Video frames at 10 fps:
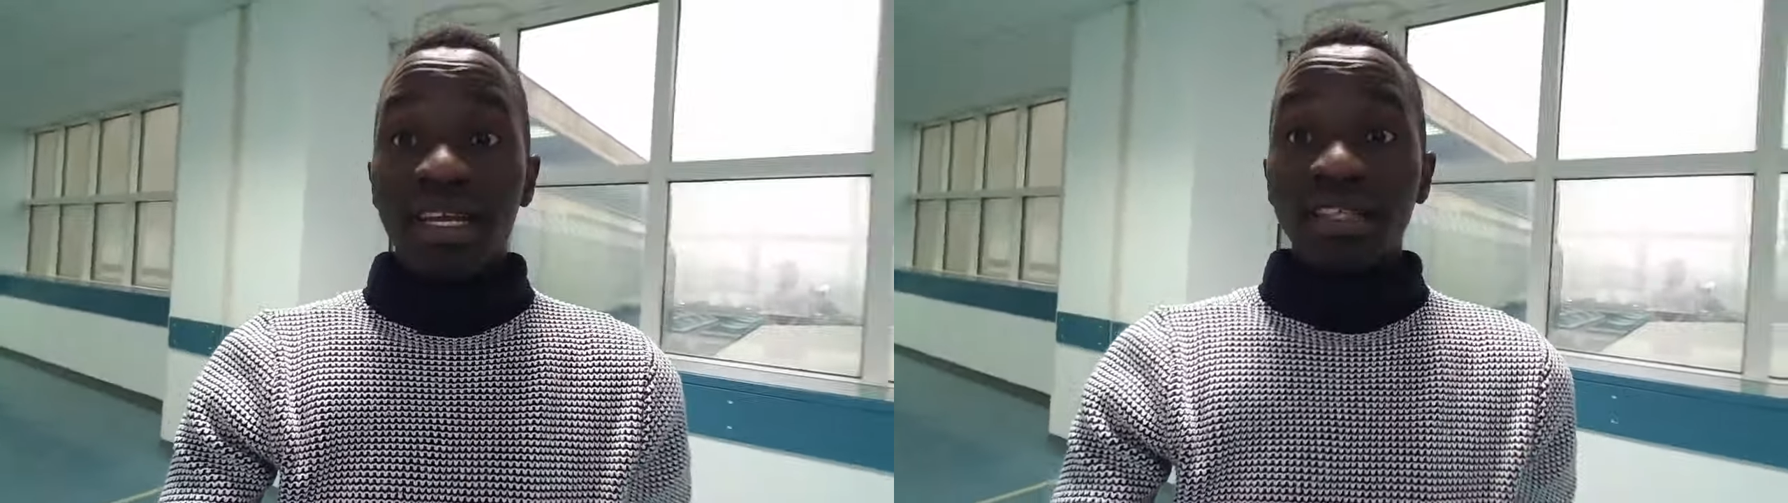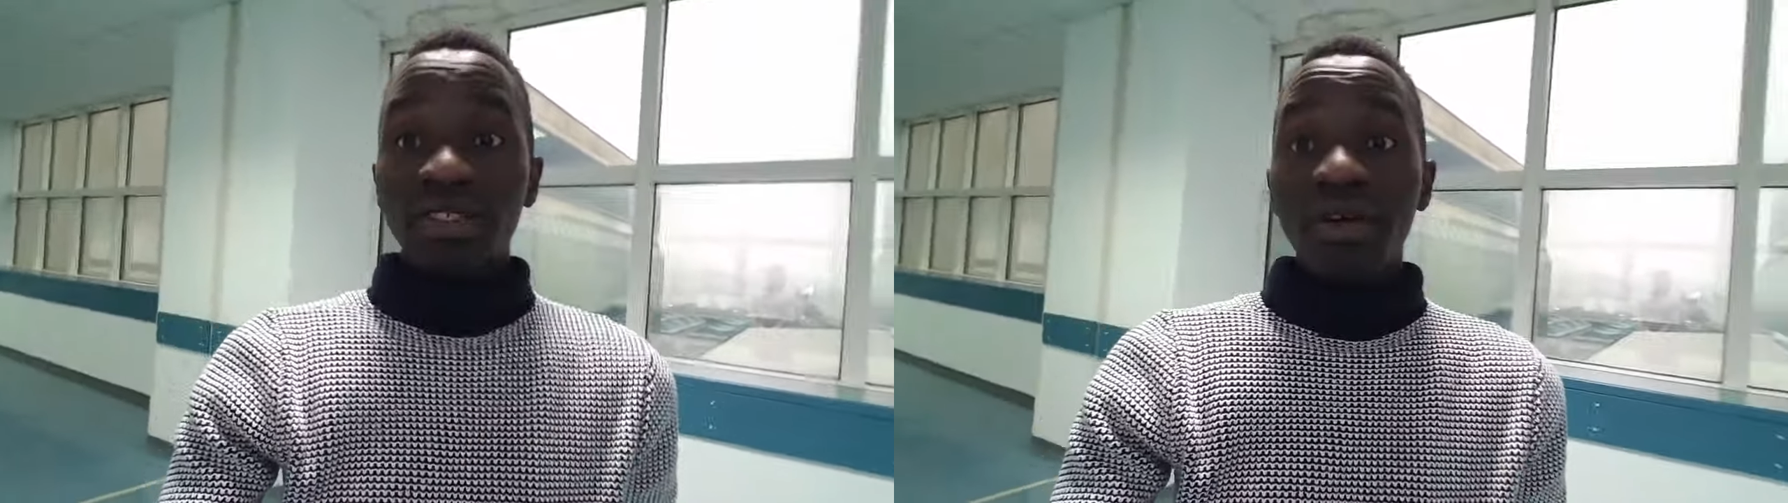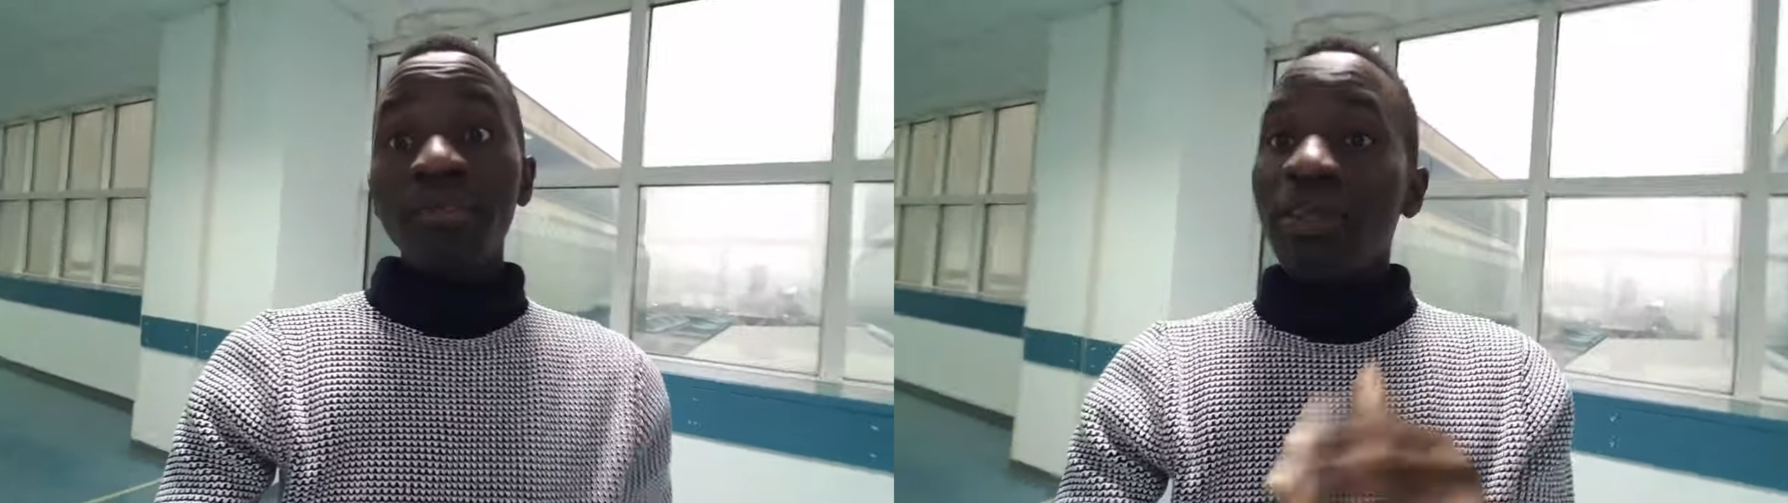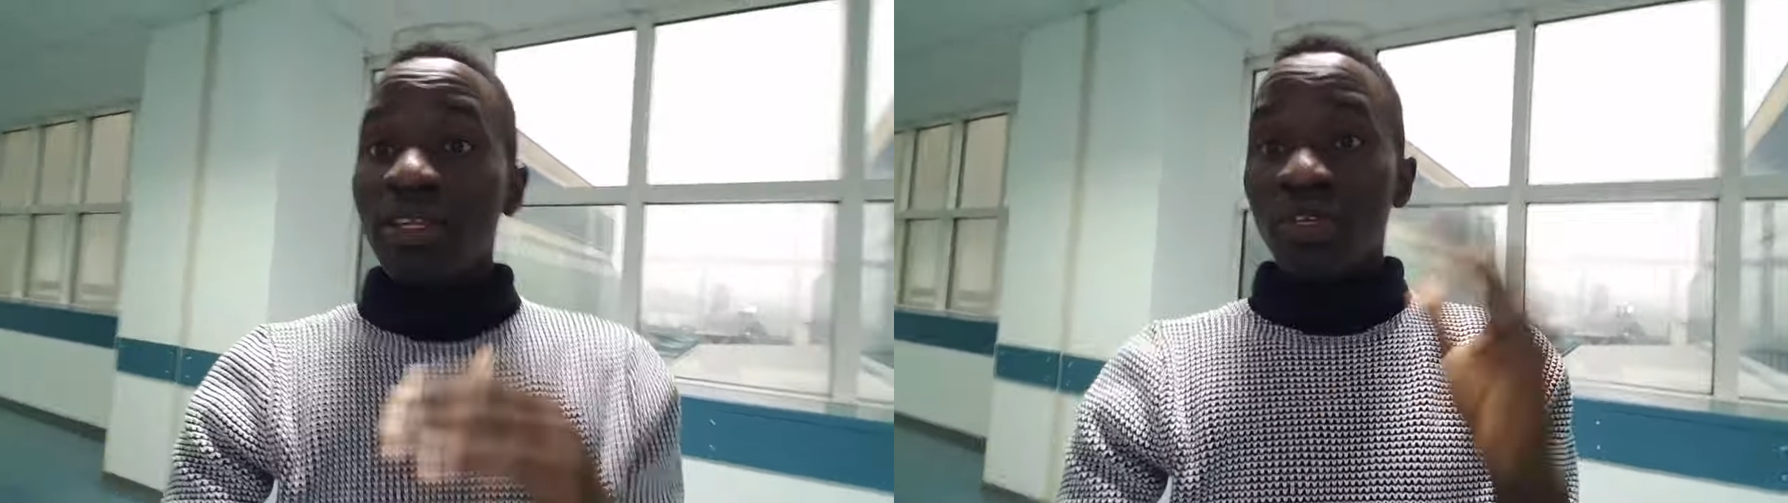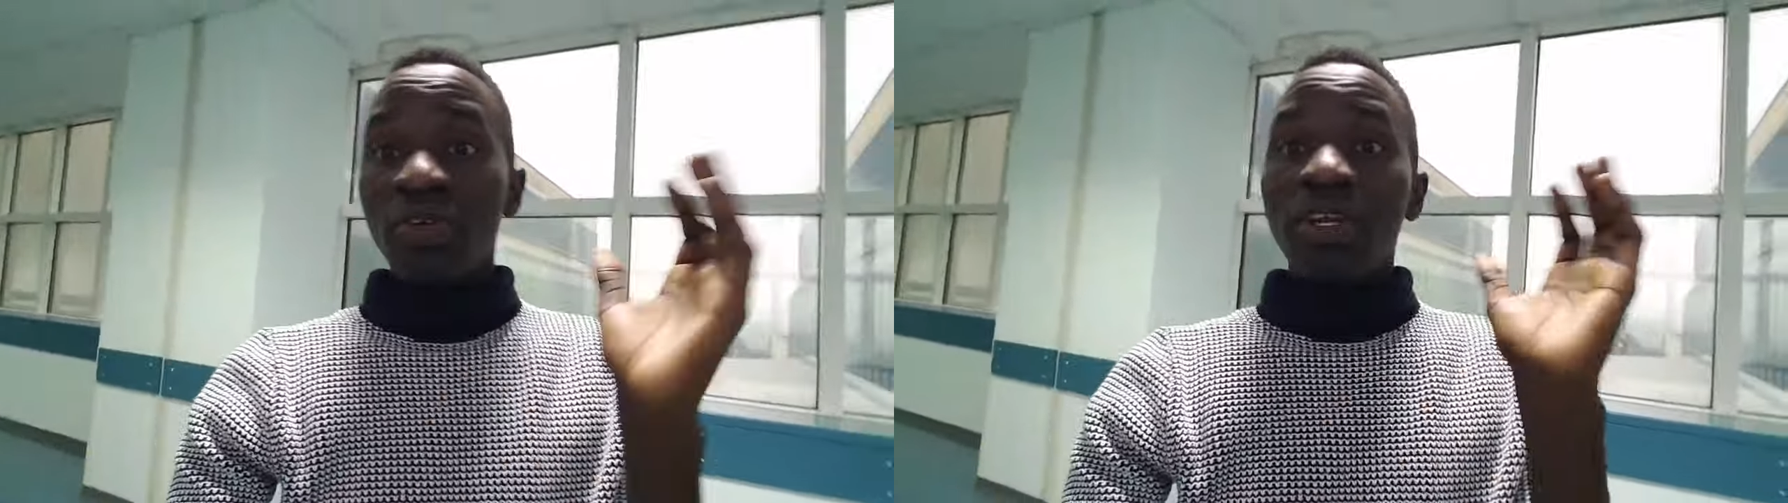So
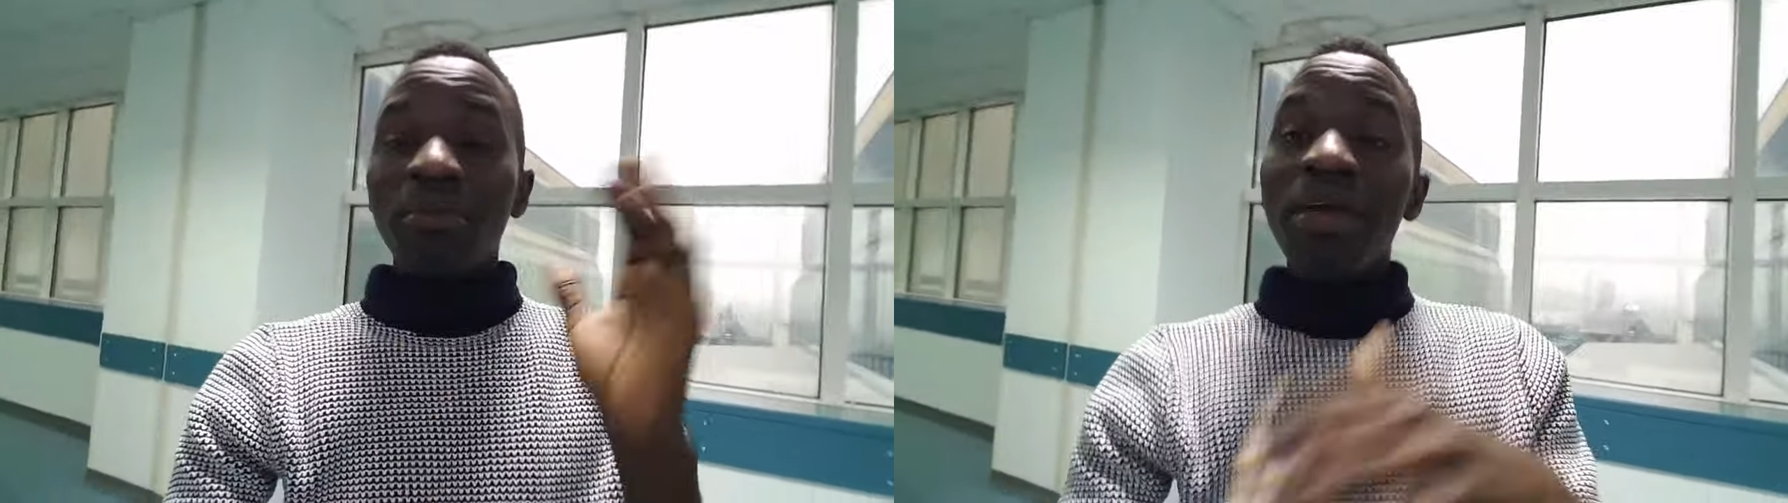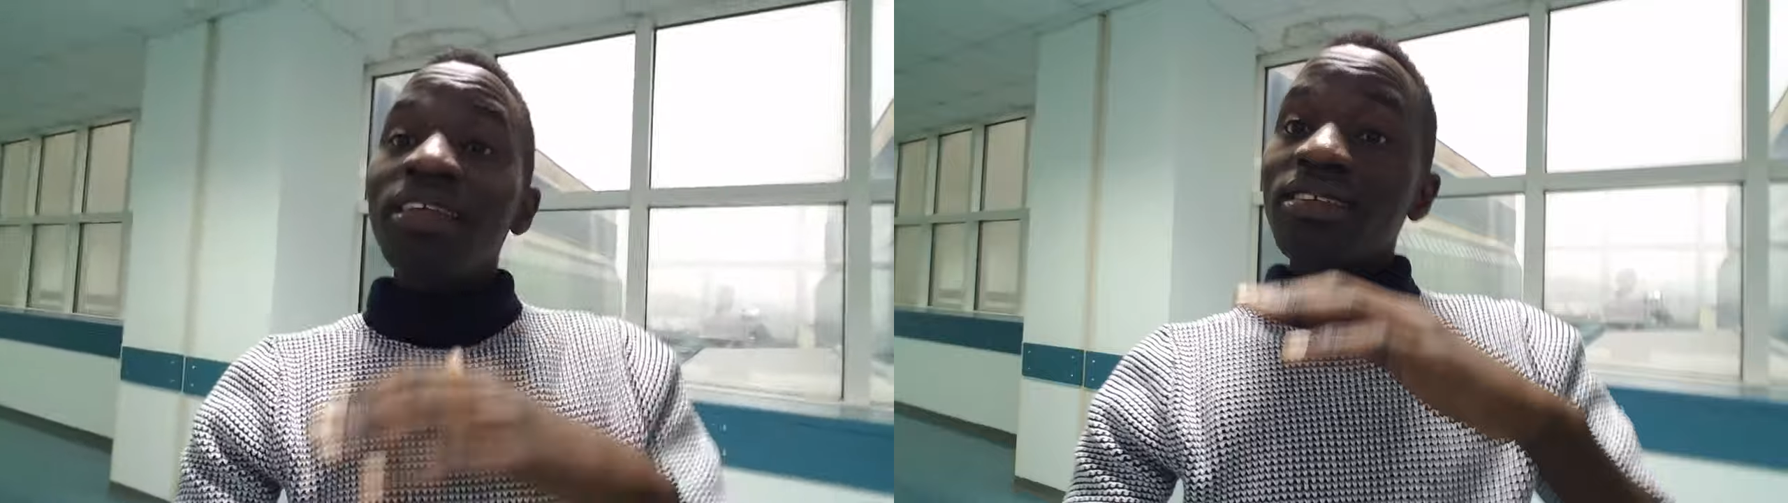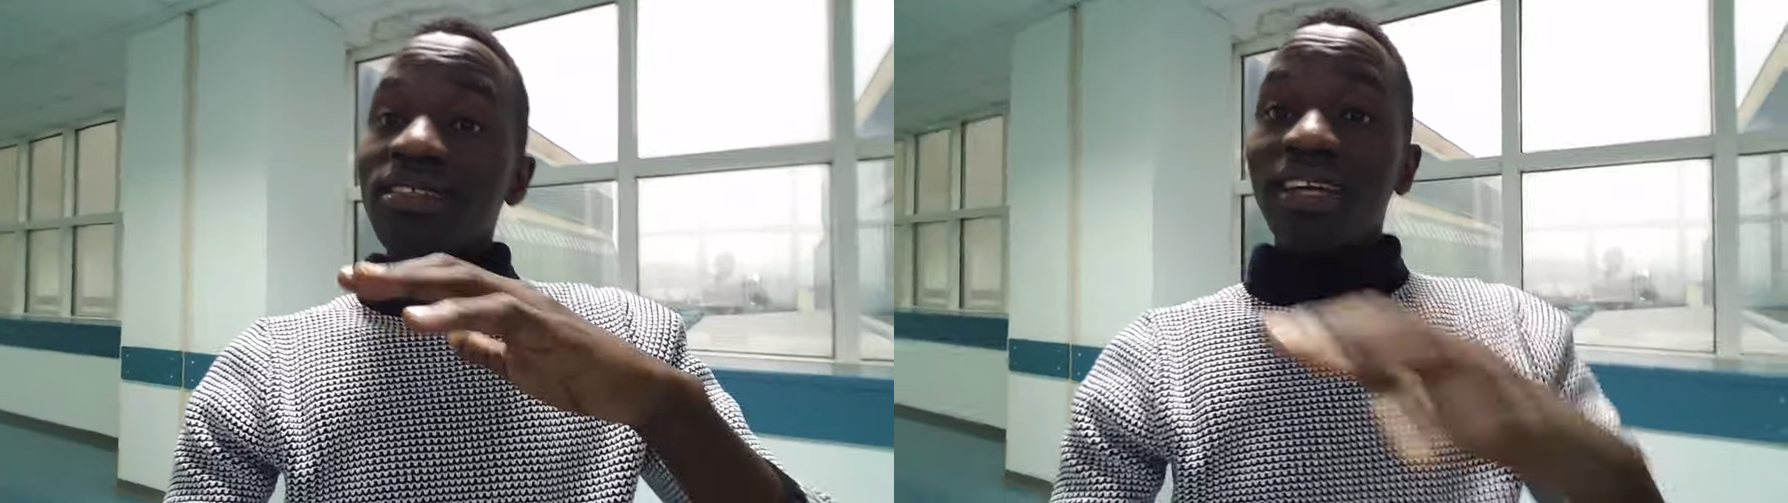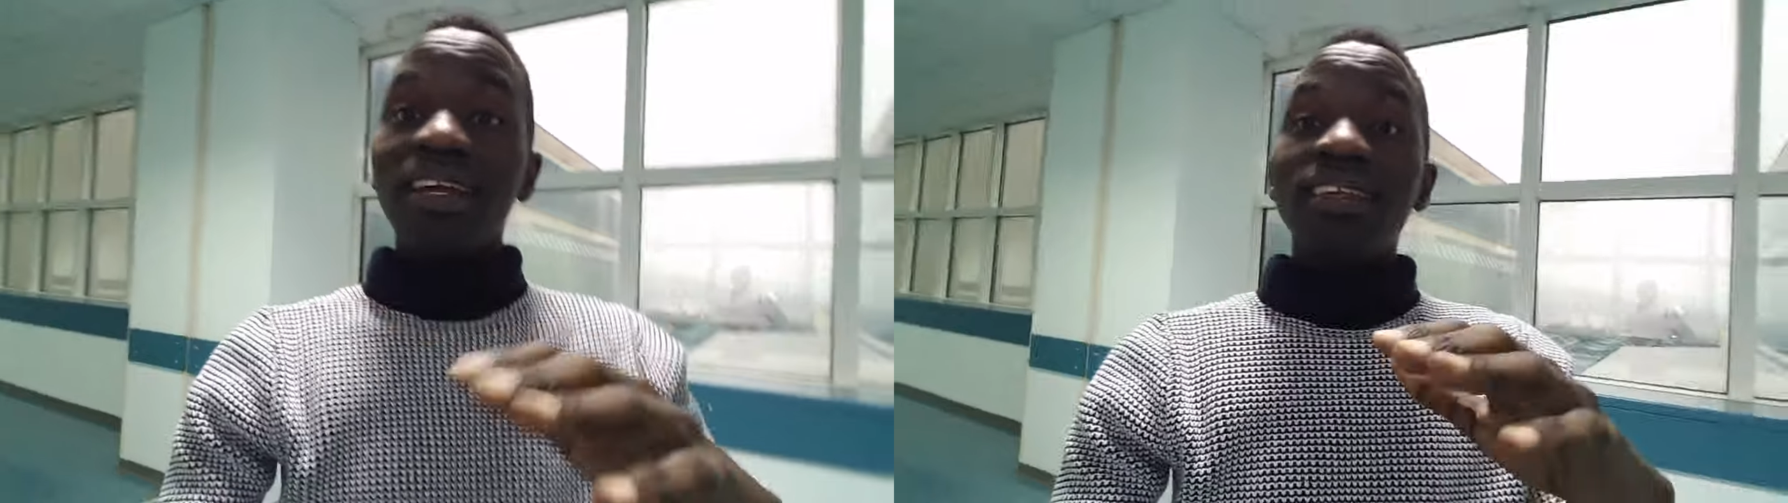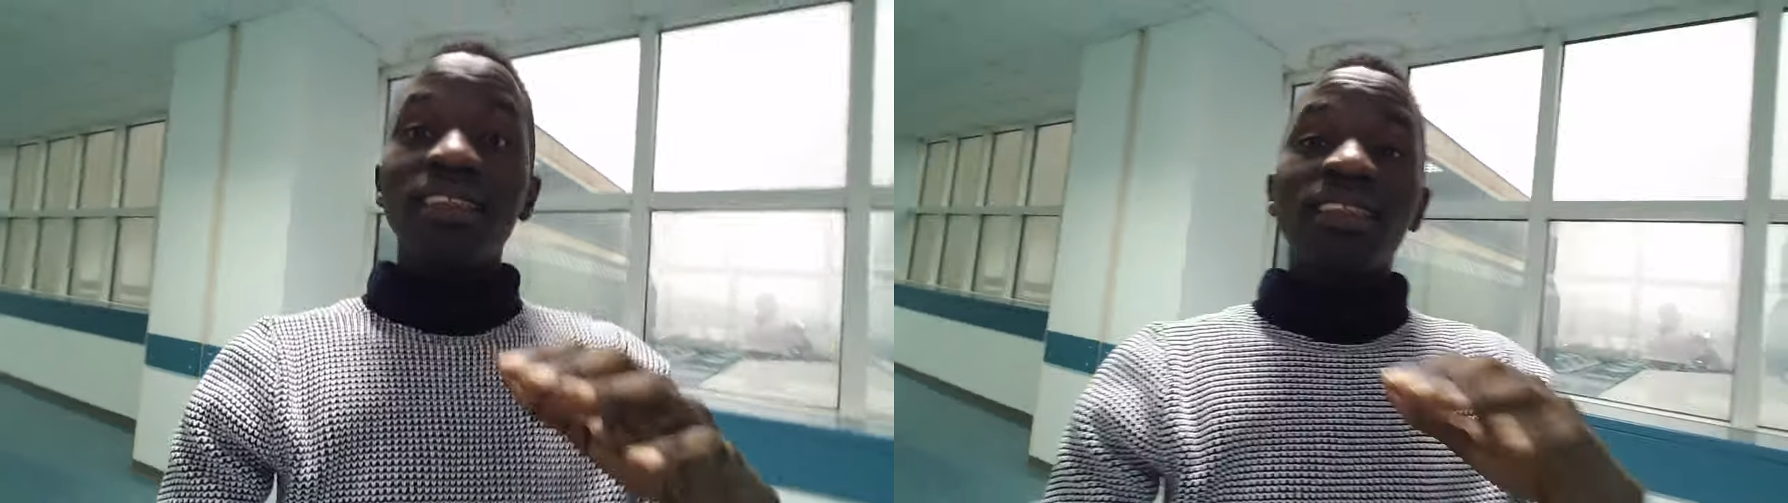you remain
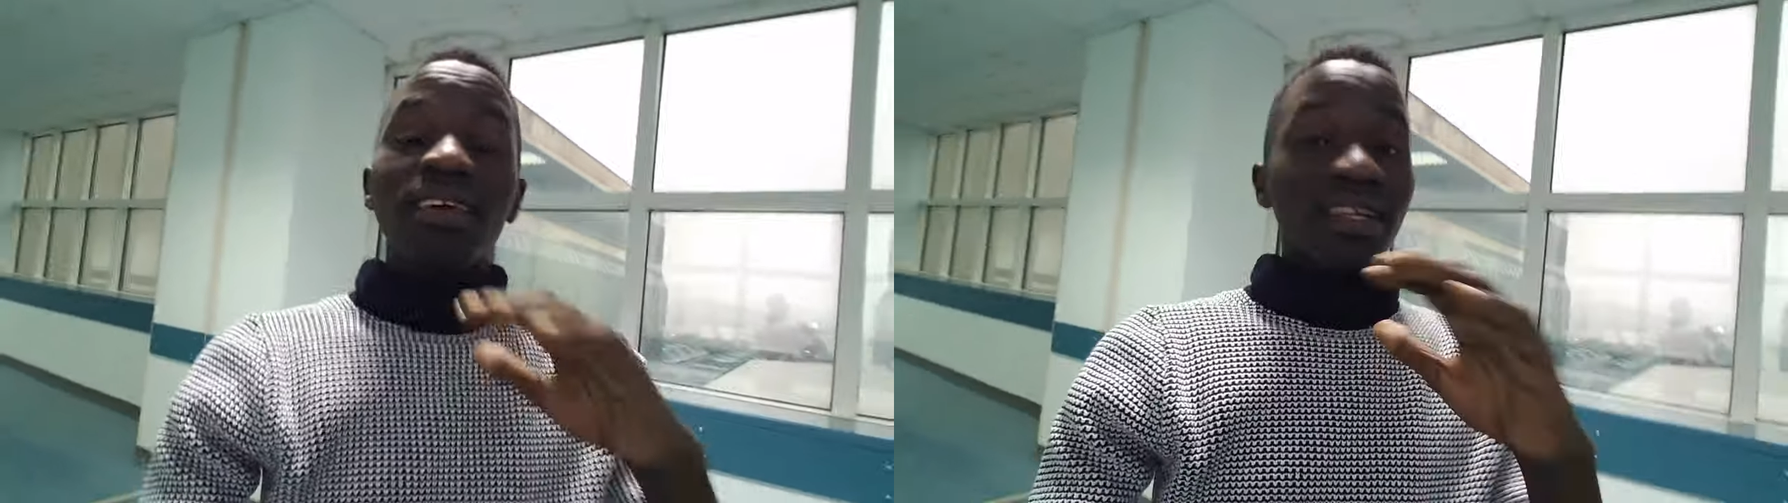studying the